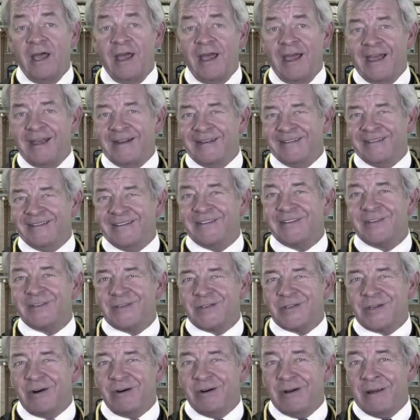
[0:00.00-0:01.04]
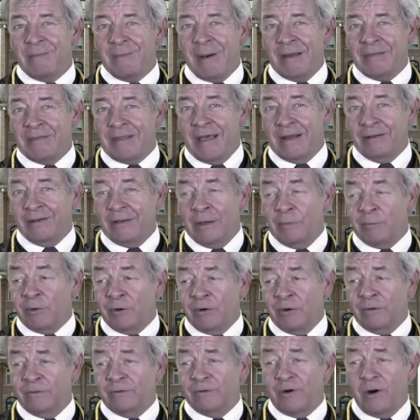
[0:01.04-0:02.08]
And sorry about that
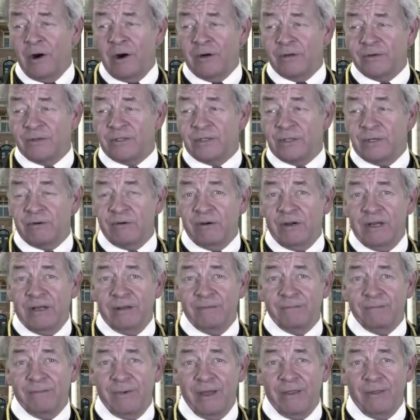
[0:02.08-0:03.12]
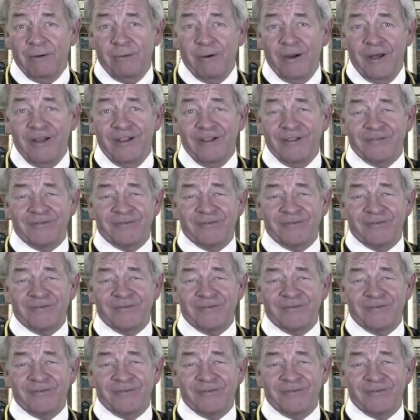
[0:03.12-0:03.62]
liberal arts degree, by the way.